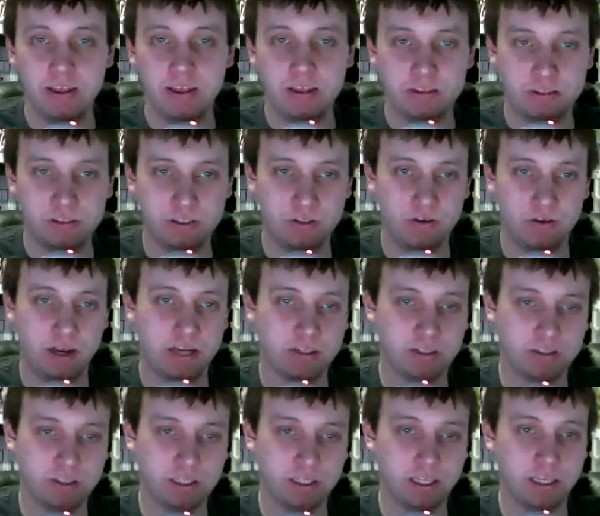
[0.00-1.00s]
to
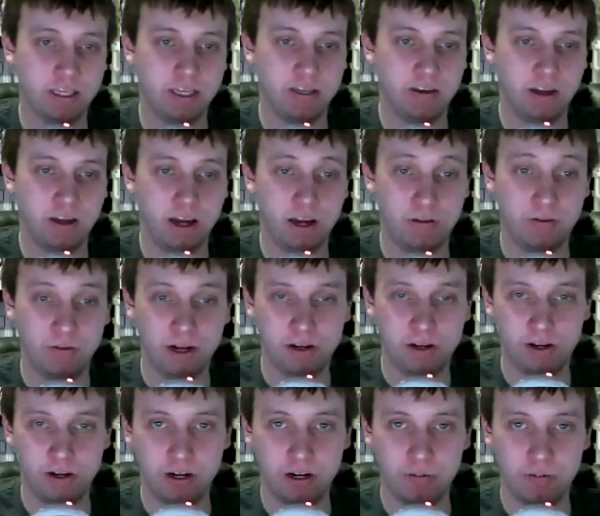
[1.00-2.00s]
actually
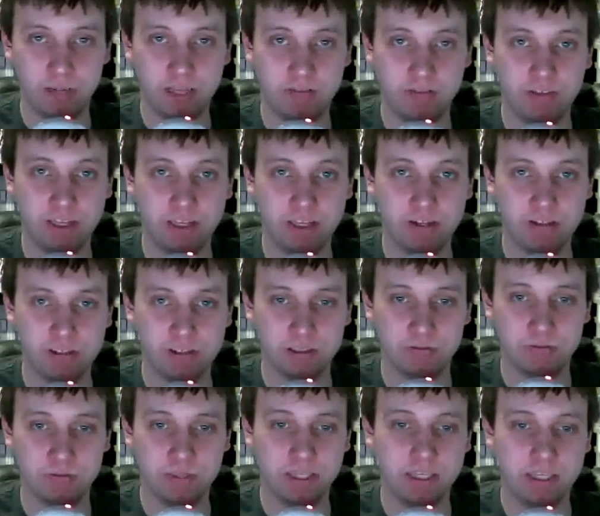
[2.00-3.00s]
render and make videos,
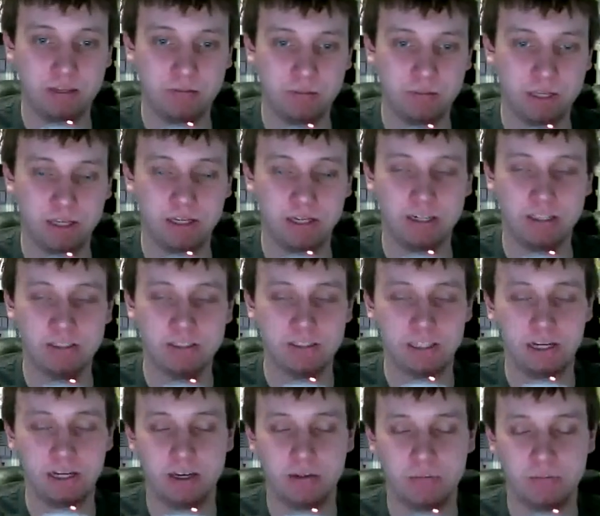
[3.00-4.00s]
and B, because
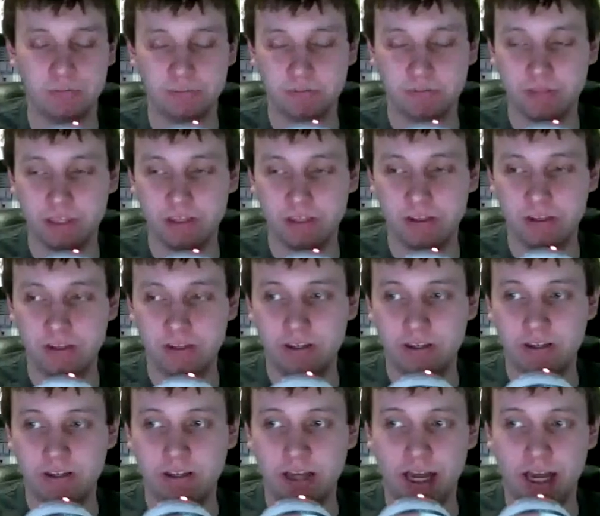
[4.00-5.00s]

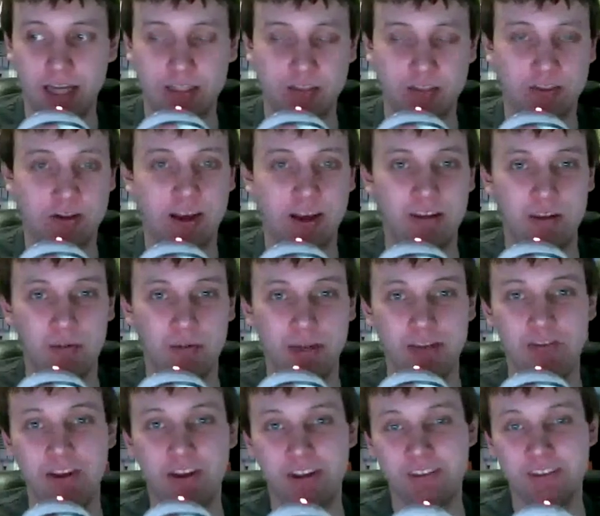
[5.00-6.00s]
I just don't have that many
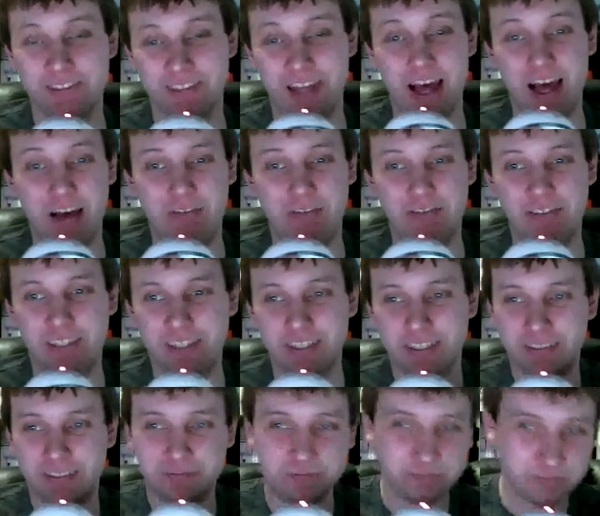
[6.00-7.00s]
videos left.
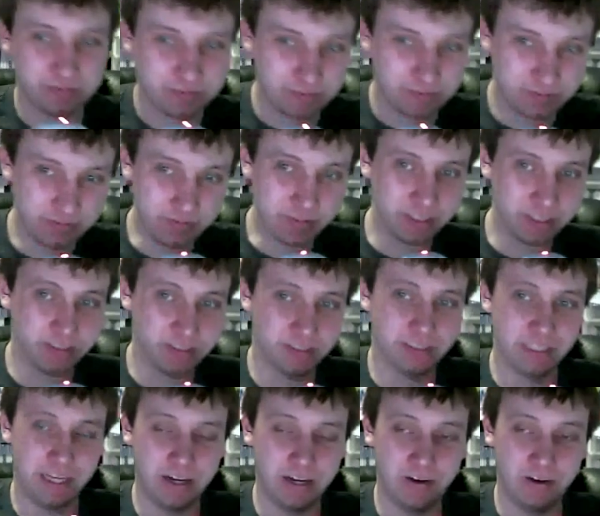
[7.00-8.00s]

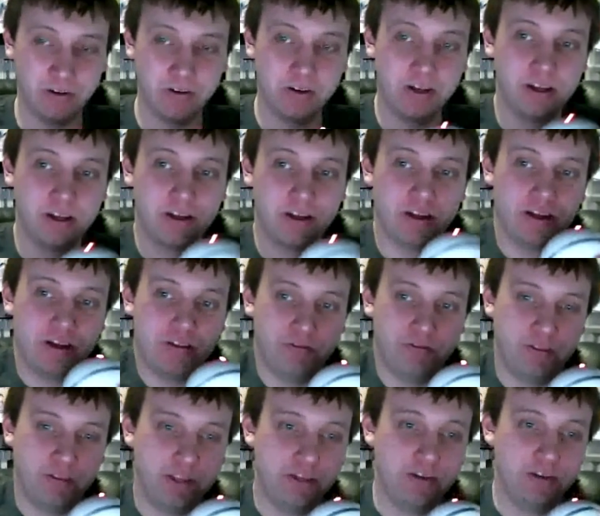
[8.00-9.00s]
So
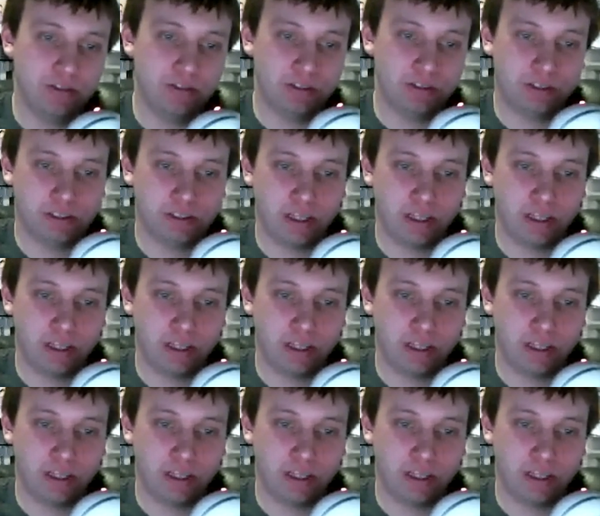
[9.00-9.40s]
videos